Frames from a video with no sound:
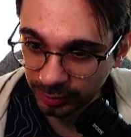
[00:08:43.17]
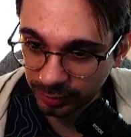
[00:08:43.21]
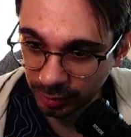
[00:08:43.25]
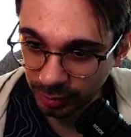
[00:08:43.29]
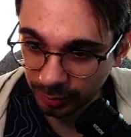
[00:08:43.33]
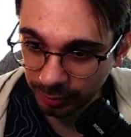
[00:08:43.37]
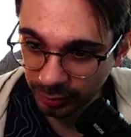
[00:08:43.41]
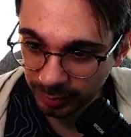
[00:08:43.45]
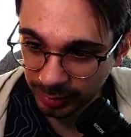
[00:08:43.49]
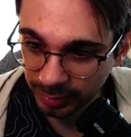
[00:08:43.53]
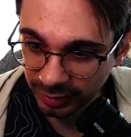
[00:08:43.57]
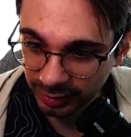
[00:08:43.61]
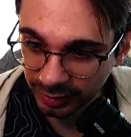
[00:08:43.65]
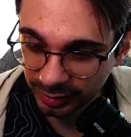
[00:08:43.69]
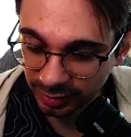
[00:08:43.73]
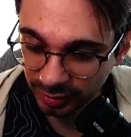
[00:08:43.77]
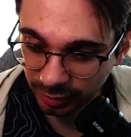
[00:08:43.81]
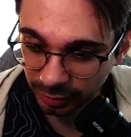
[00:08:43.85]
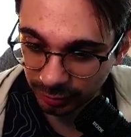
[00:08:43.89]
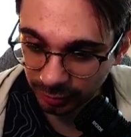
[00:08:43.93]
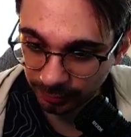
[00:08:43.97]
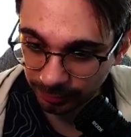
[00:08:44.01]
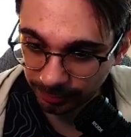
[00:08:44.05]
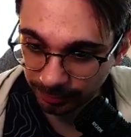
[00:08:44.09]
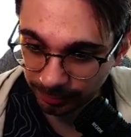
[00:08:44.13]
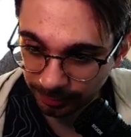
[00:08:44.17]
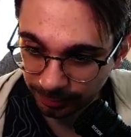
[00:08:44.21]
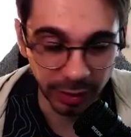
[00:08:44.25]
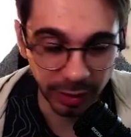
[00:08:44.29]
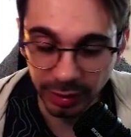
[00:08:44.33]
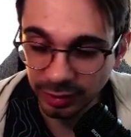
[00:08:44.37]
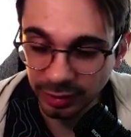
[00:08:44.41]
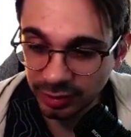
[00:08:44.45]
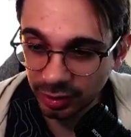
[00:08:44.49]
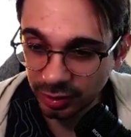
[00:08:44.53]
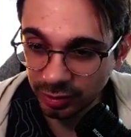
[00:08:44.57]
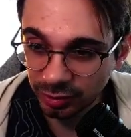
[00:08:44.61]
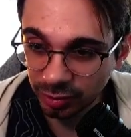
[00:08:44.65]
some spacing.
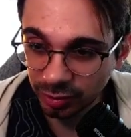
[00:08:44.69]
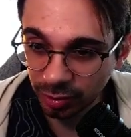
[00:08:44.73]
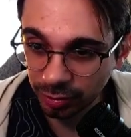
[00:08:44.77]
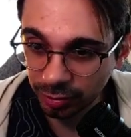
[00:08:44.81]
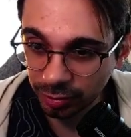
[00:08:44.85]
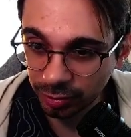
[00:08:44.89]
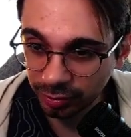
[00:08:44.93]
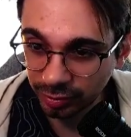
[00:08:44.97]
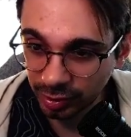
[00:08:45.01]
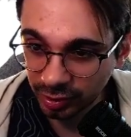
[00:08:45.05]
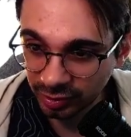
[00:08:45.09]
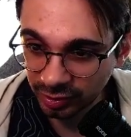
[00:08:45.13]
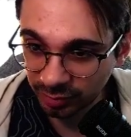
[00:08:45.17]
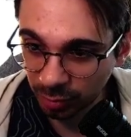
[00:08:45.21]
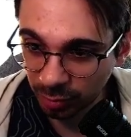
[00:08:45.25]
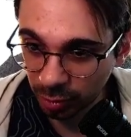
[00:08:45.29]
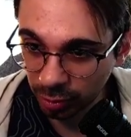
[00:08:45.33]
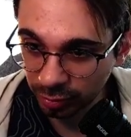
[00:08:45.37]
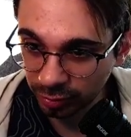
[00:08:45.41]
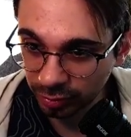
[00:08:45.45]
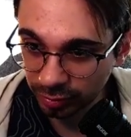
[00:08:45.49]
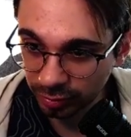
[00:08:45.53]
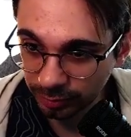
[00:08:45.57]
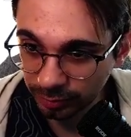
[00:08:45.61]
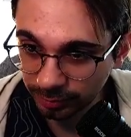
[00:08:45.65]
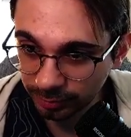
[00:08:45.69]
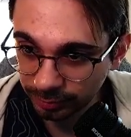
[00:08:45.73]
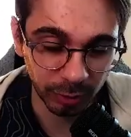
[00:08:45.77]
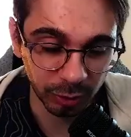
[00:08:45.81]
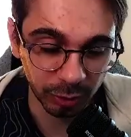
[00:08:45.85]
Then center the task box.